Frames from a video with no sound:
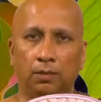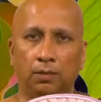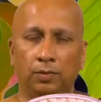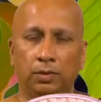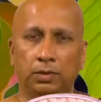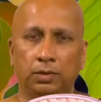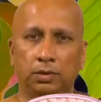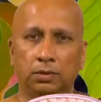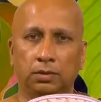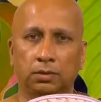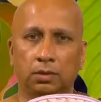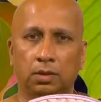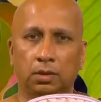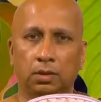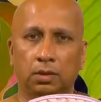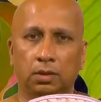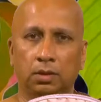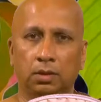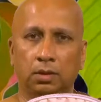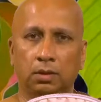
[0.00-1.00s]
which is
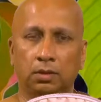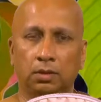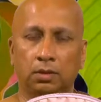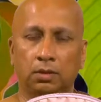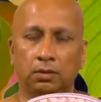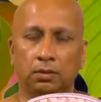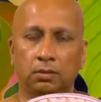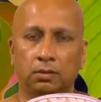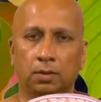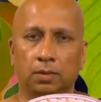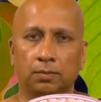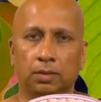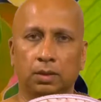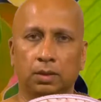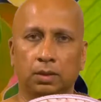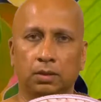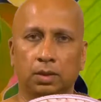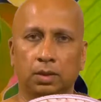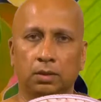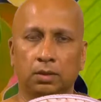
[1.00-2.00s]

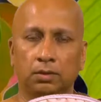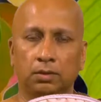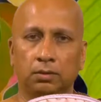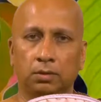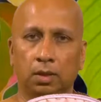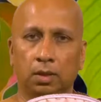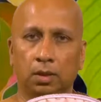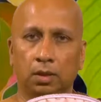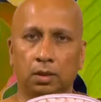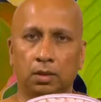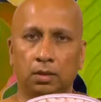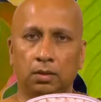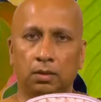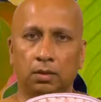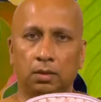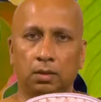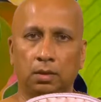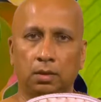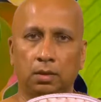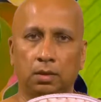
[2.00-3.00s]
something that is not
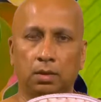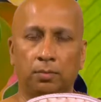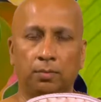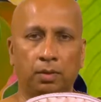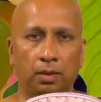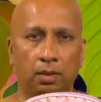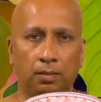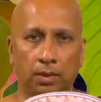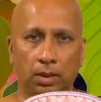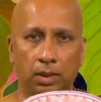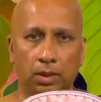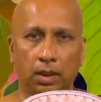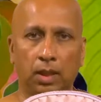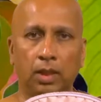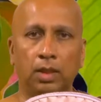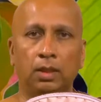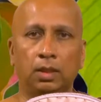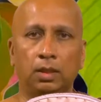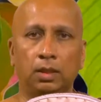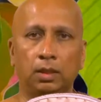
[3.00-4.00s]
a permanent
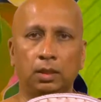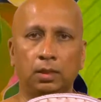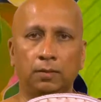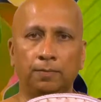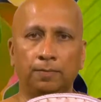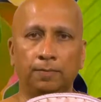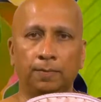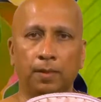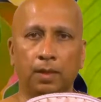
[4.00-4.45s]
entity.